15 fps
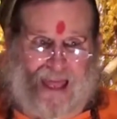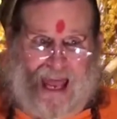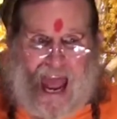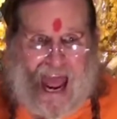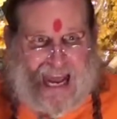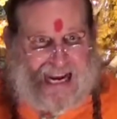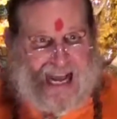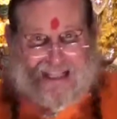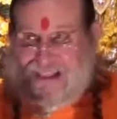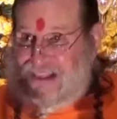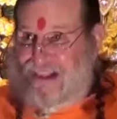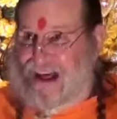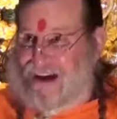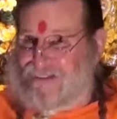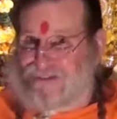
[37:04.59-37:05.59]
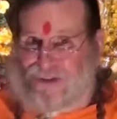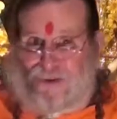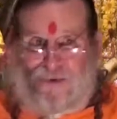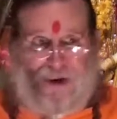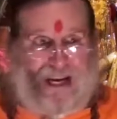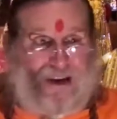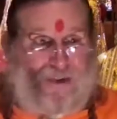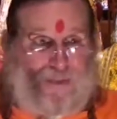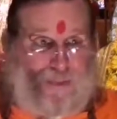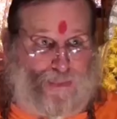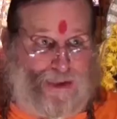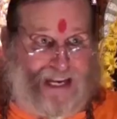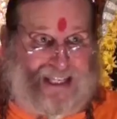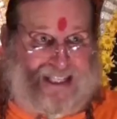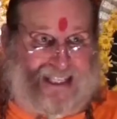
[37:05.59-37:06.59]
And I'd love to
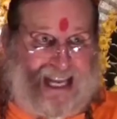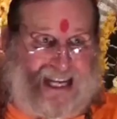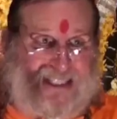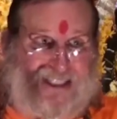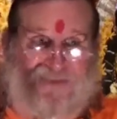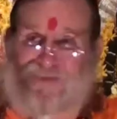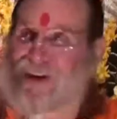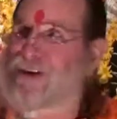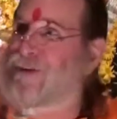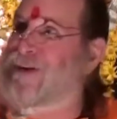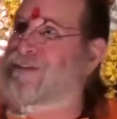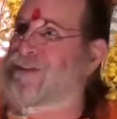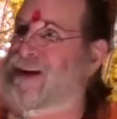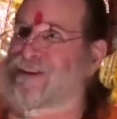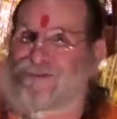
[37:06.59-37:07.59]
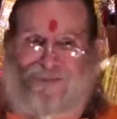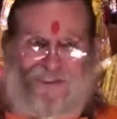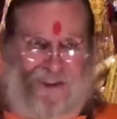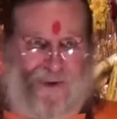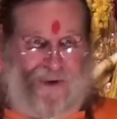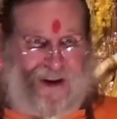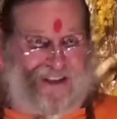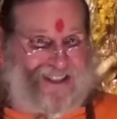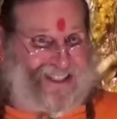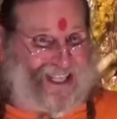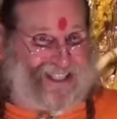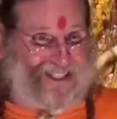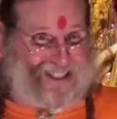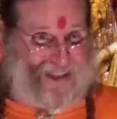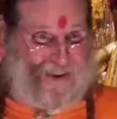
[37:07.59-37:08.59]
increase that sphere of influence
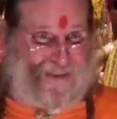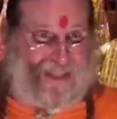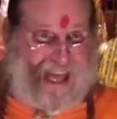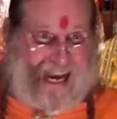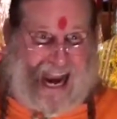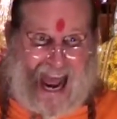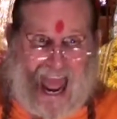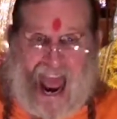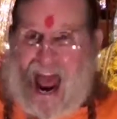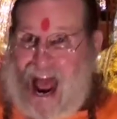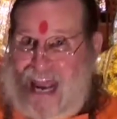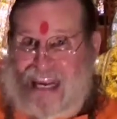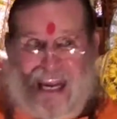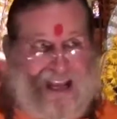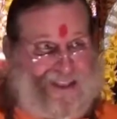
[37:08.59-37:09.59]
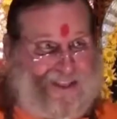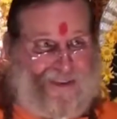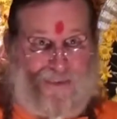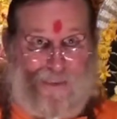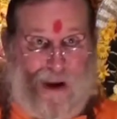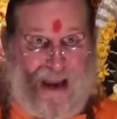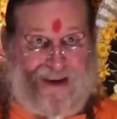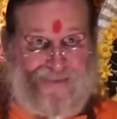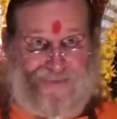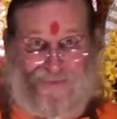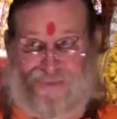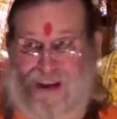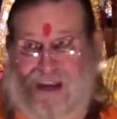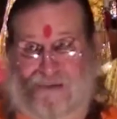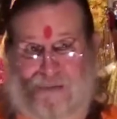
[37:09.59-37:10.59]
and so that I, I get the right
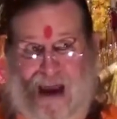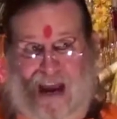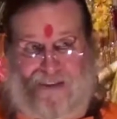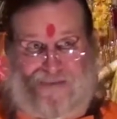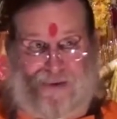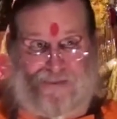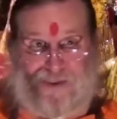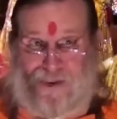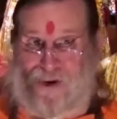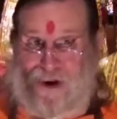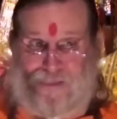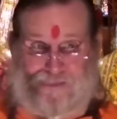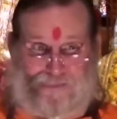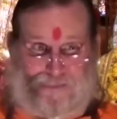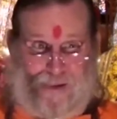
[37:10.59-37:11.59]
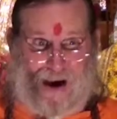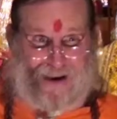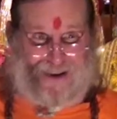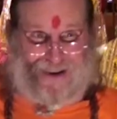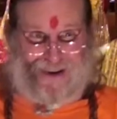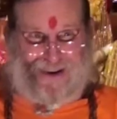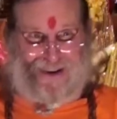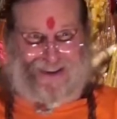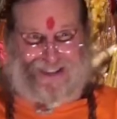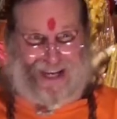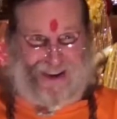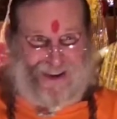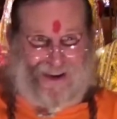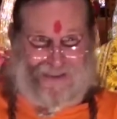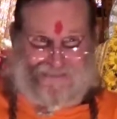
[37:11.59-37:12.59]
feedback from good partners
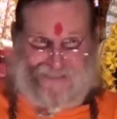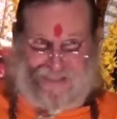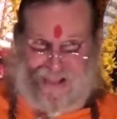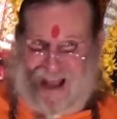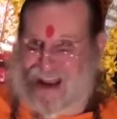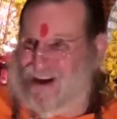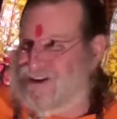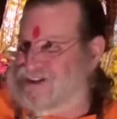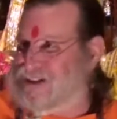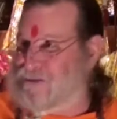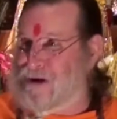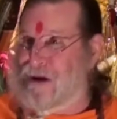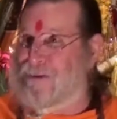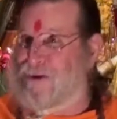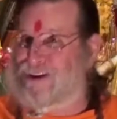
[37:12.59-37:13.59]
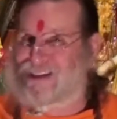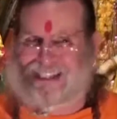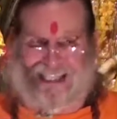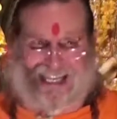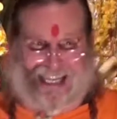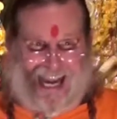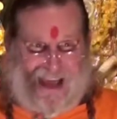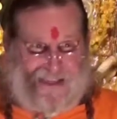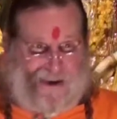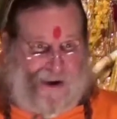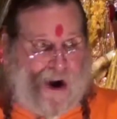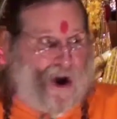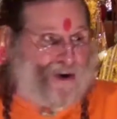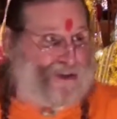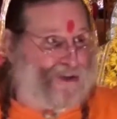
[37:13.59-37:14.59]
and good players and we work
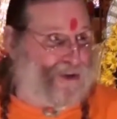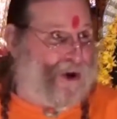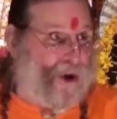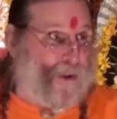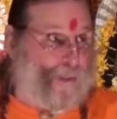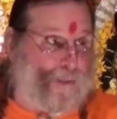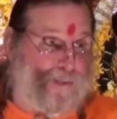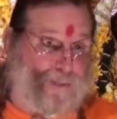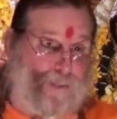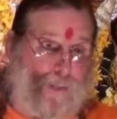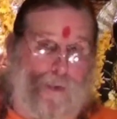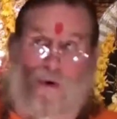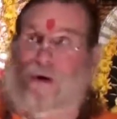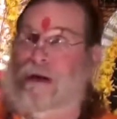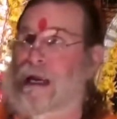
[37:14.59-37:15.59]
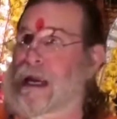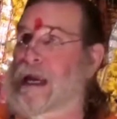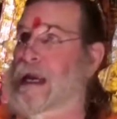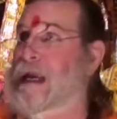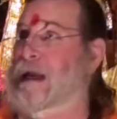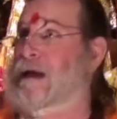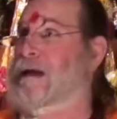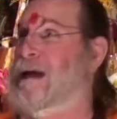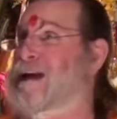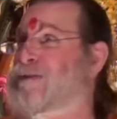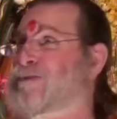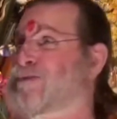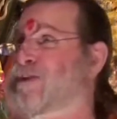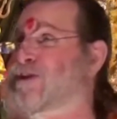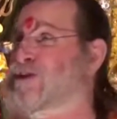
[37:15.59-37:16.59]
together to working
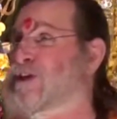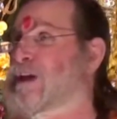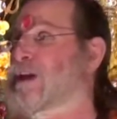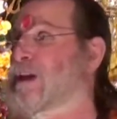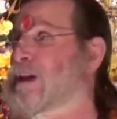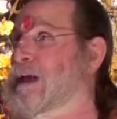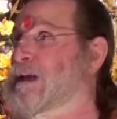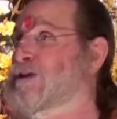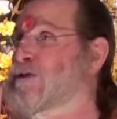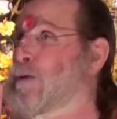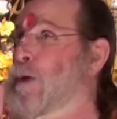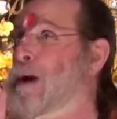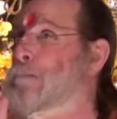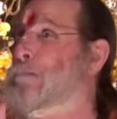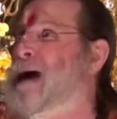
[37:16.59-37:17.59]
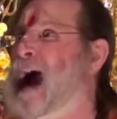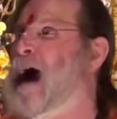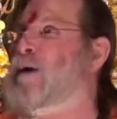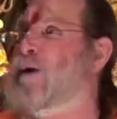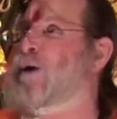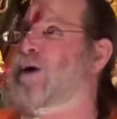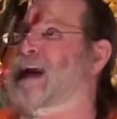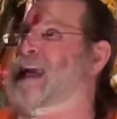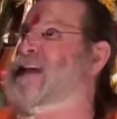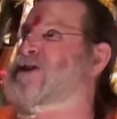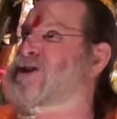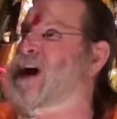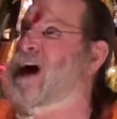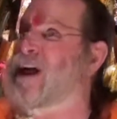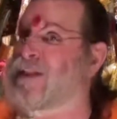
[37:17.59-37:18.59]
efficiently to empower
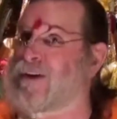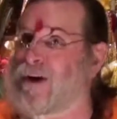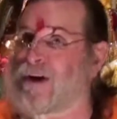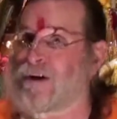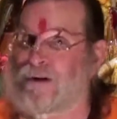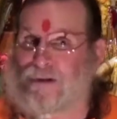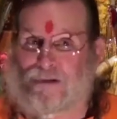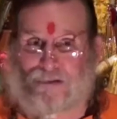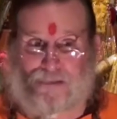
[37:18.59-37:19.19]
each other.